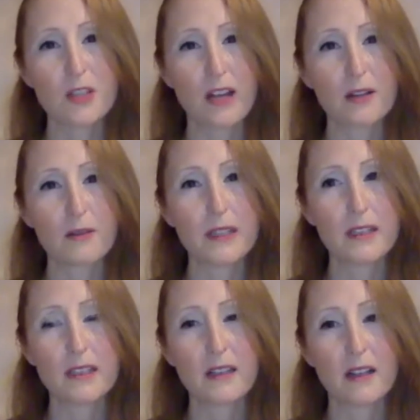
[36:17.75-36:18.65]

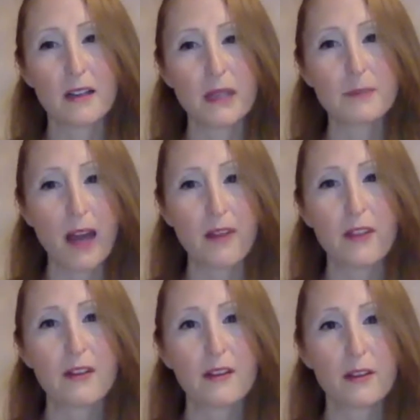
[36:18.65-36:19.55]
gentleman in
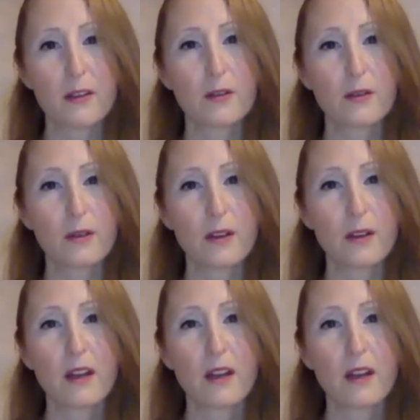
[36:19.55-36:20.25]
Bethel who